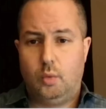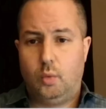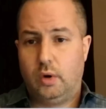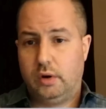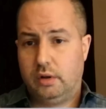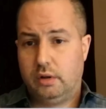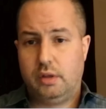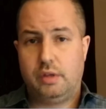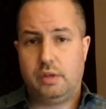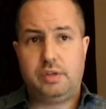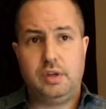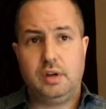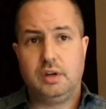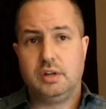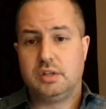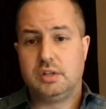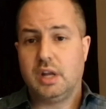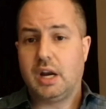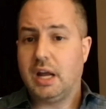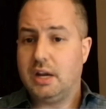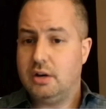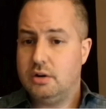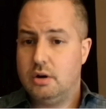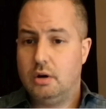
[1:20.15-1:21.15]
You know, one of the
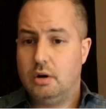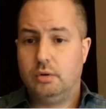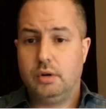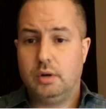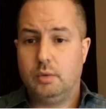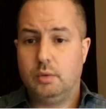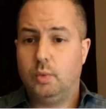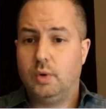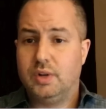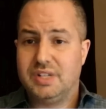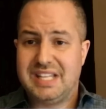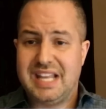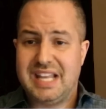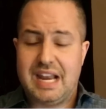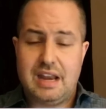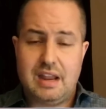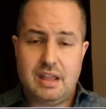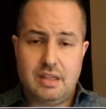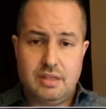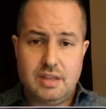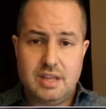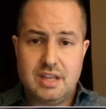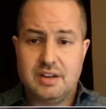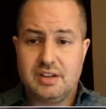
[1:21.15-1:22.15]
things that I noted was
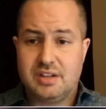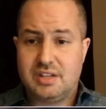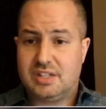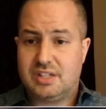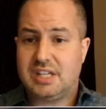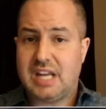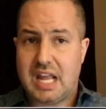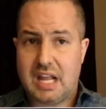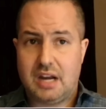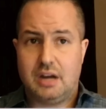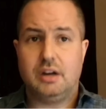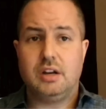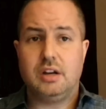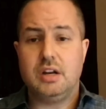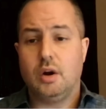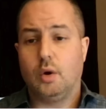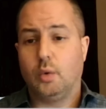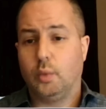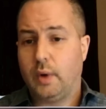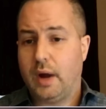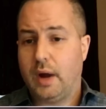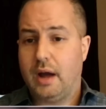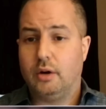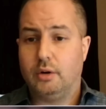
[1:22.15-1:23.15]
that the
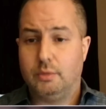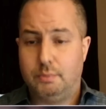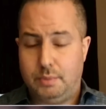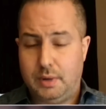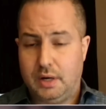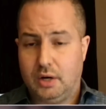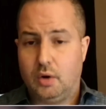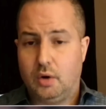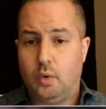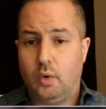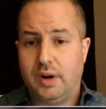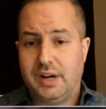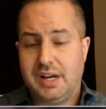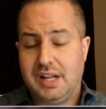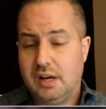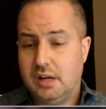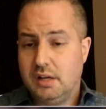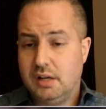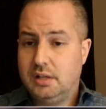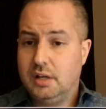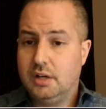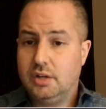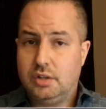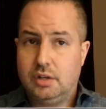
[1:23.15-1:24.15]
insanity around
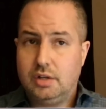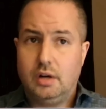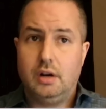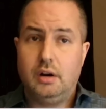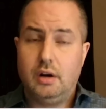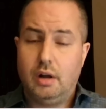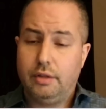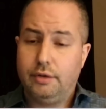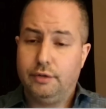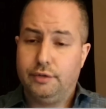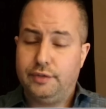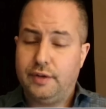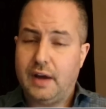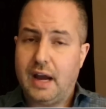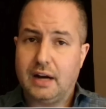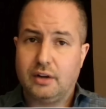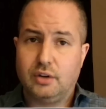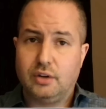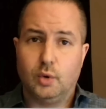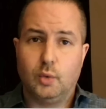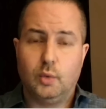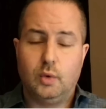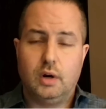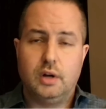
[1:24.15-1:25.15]
Bitcoin. In addition, another
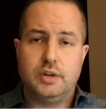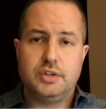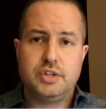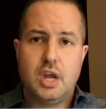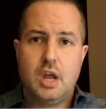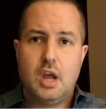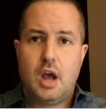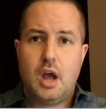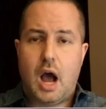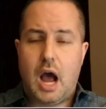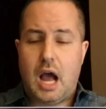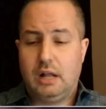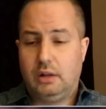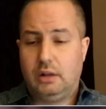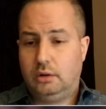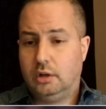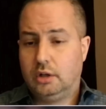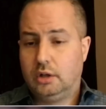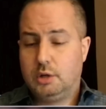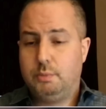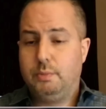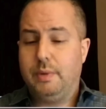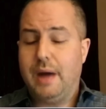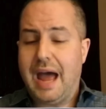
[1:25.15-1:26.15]
factor was
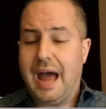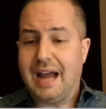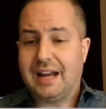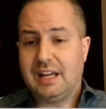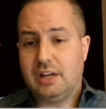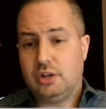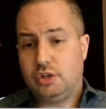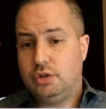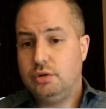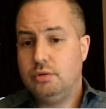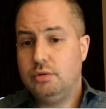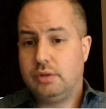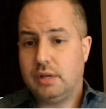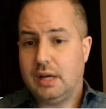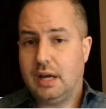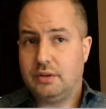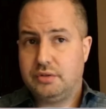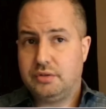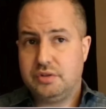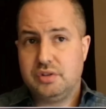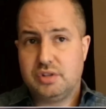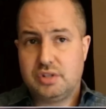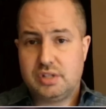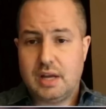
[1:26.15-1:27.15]
I looked back at
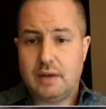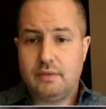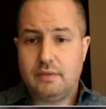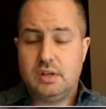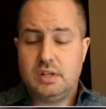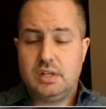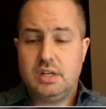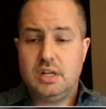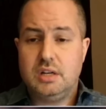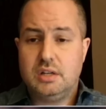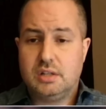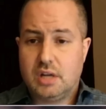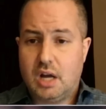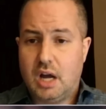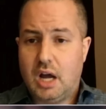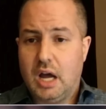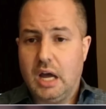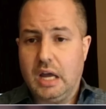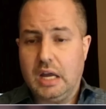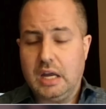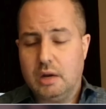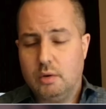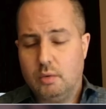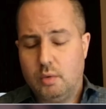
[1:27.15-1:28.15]
2017's
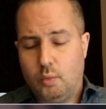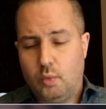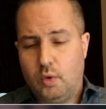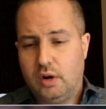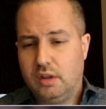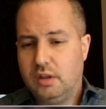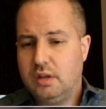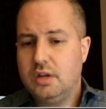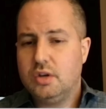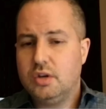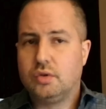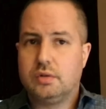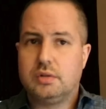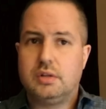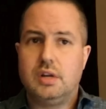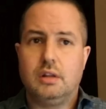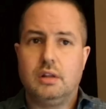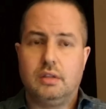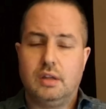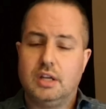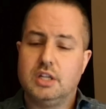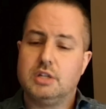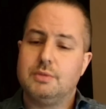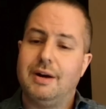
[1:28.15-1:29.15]
high, and one of the
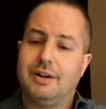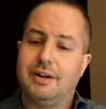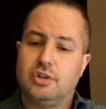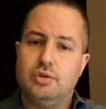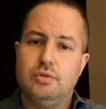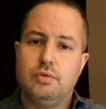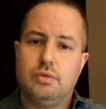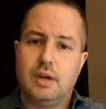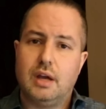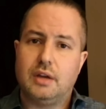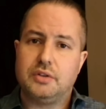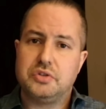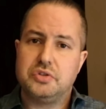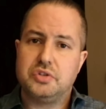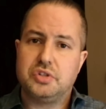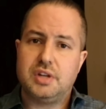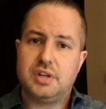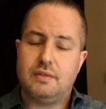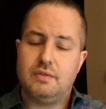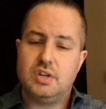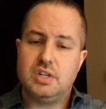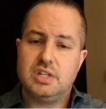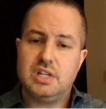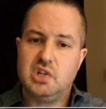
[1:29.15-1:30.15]
interesting things about
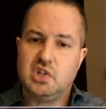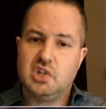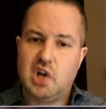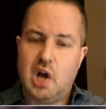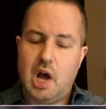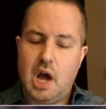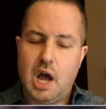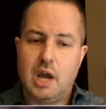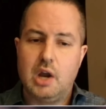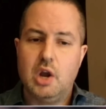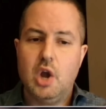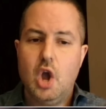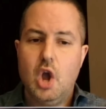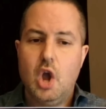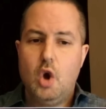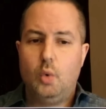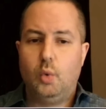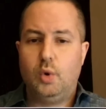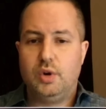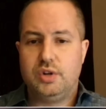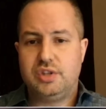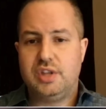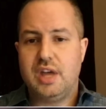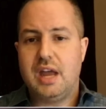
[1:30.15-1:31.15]
2017's high
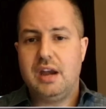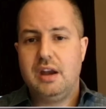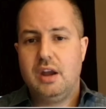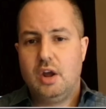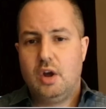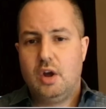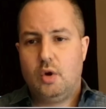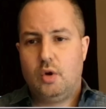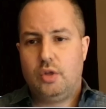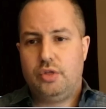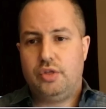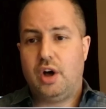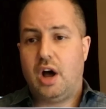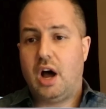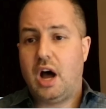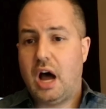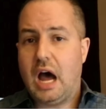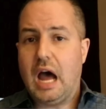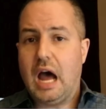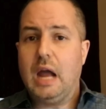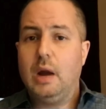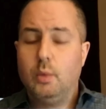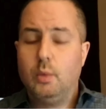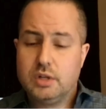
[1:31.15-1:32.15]
was that
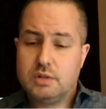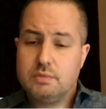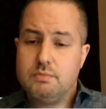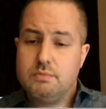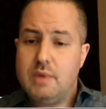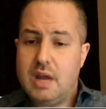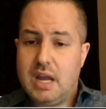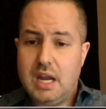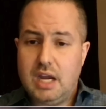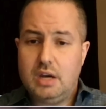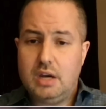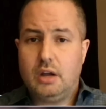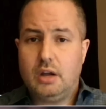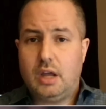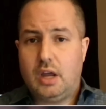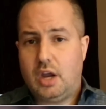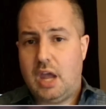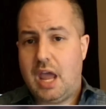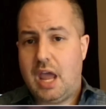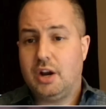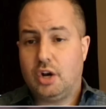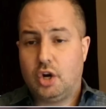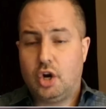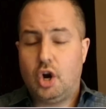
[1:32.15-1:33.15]
the high was made
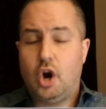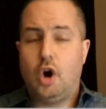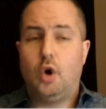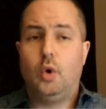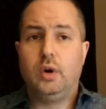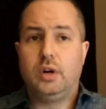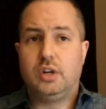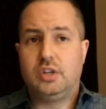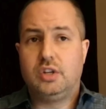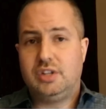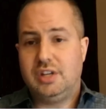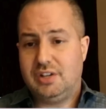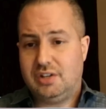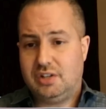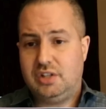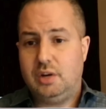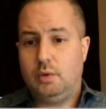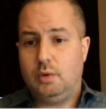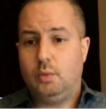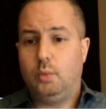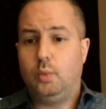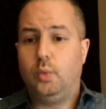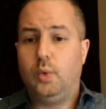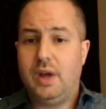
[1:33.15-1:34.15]
and it
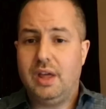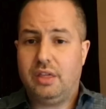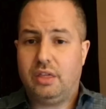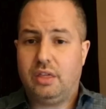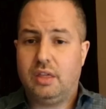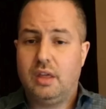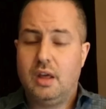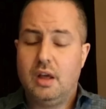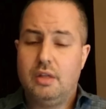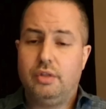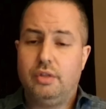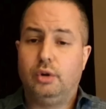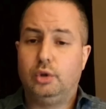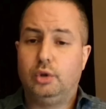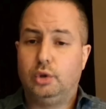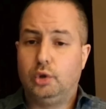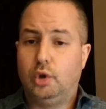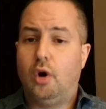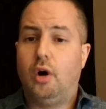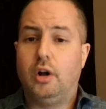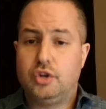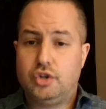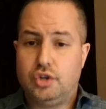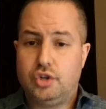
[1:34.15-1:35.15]
coexisted with
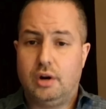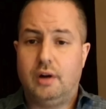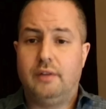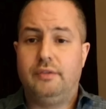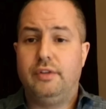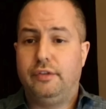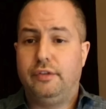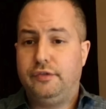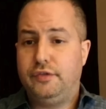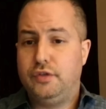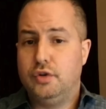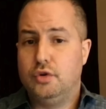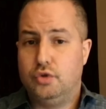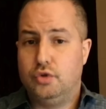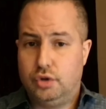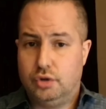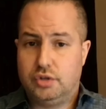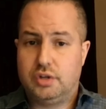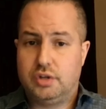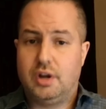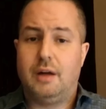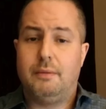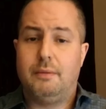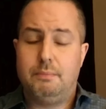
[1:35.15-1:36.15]
the launch of the
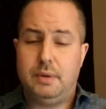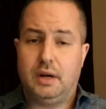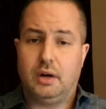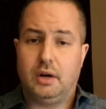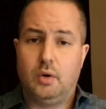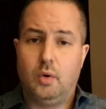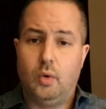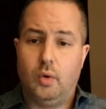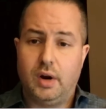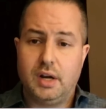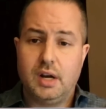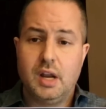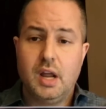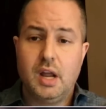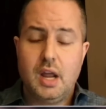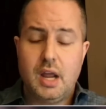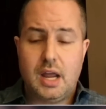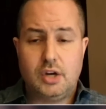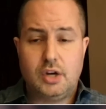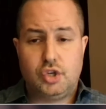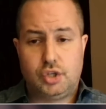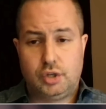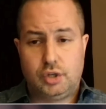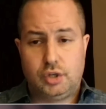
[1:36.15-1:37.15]
futures on Bitcoin.
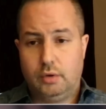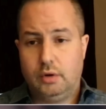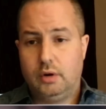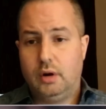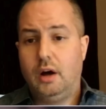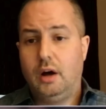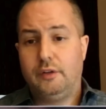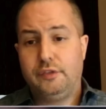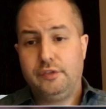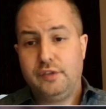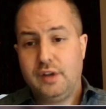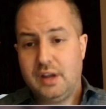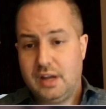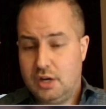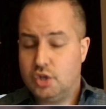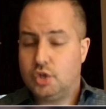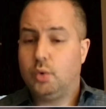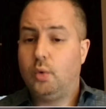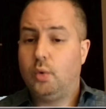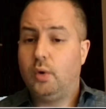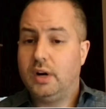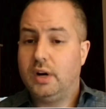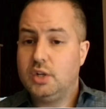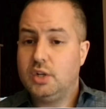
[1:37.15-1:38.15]
And sure enough,
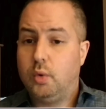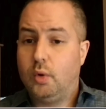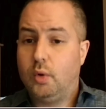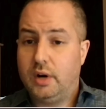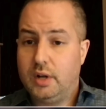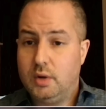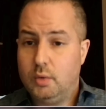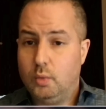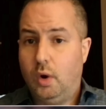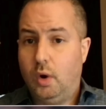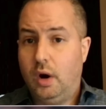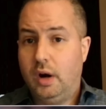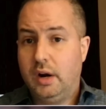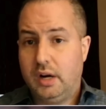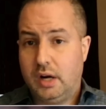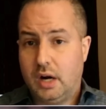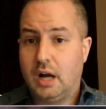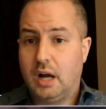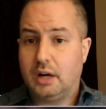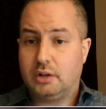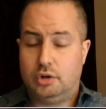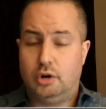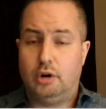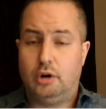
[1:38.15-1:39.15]
in
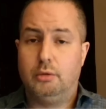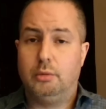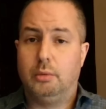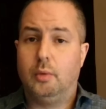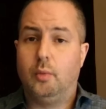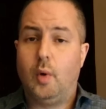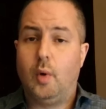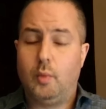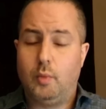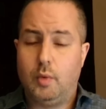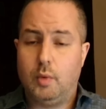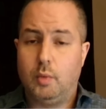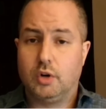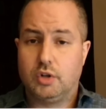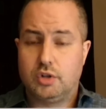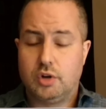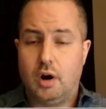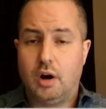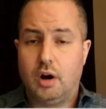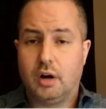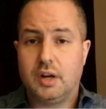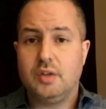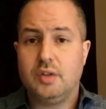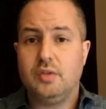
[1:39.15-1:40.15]
2021, in October, when we
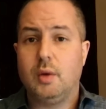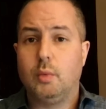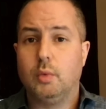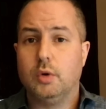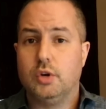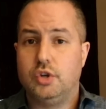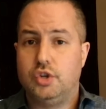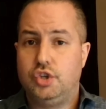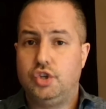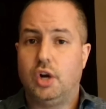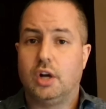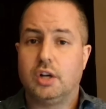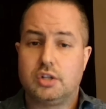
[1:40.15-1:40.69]
were talking, they were